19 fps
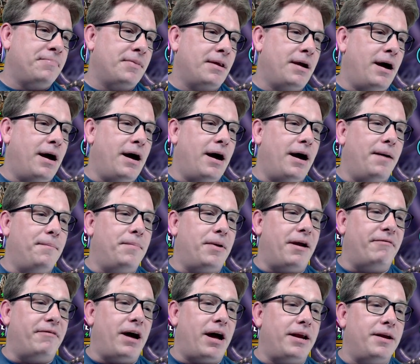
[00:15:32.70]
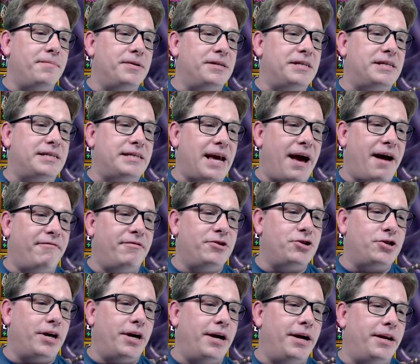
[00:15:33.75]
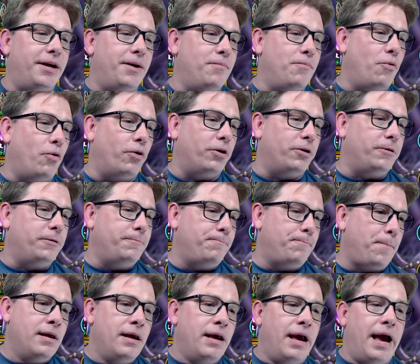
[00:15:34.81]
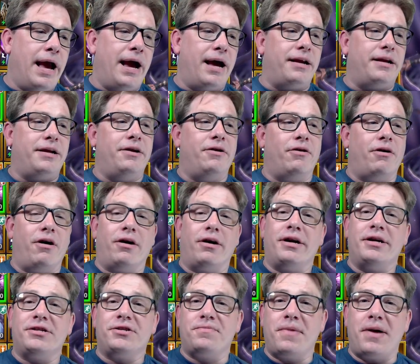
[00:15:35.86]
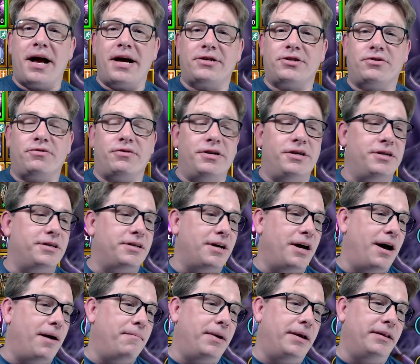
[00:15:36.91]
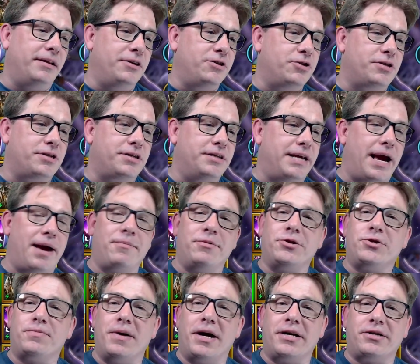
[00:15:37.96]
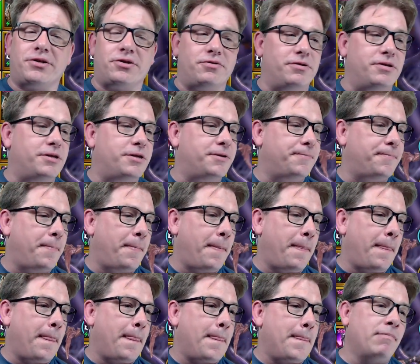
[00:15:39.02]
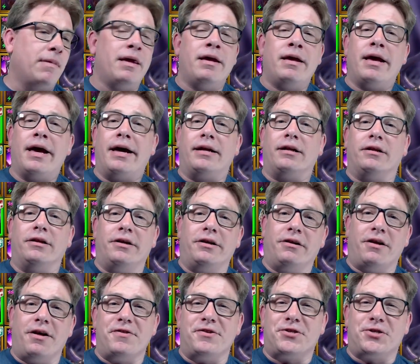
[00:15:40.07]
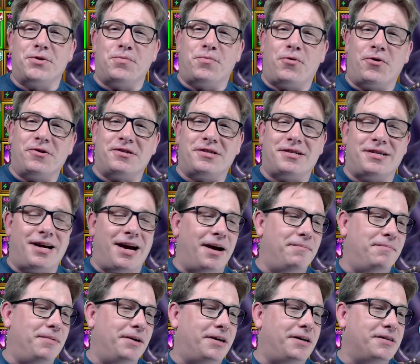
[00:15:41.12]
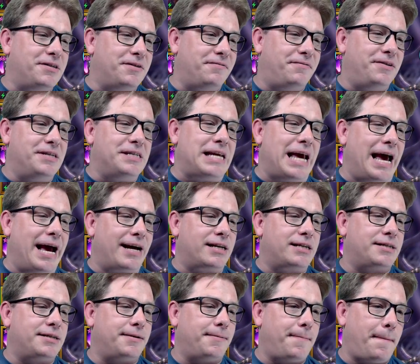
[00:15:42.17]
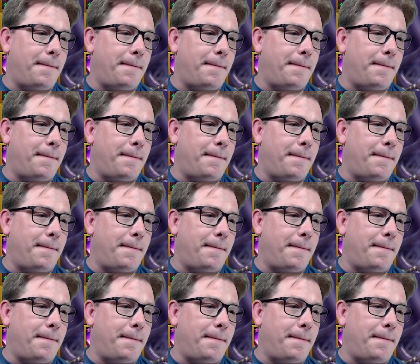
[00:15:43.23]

But I've got him in Savage and Immortal. And here are his masteries, mainly just damage masteries. And a little on the support side because of his Hex.